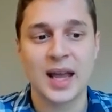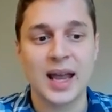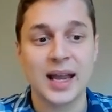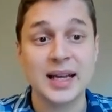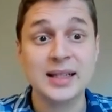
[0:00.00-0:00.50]

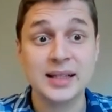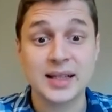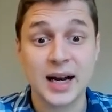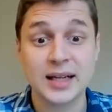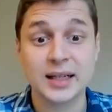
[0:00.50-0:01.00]

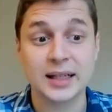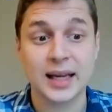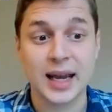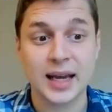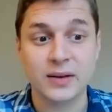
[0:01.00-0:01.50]
Inside a
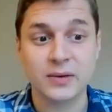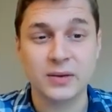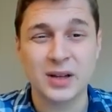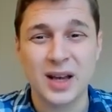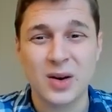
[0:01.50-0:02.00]
cave,
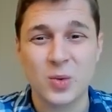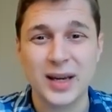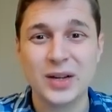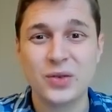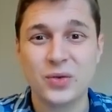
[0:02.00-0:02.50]
we
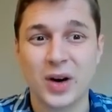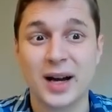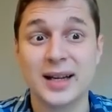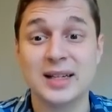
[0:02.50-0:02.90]
can find